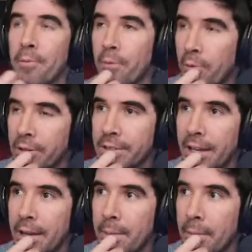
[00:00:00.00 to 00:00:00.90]
one
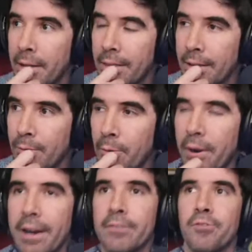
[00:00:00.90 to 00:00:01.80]
time, I think we were
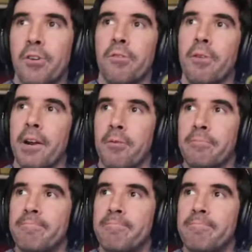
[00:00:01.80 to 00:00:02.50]
headed to Colorado,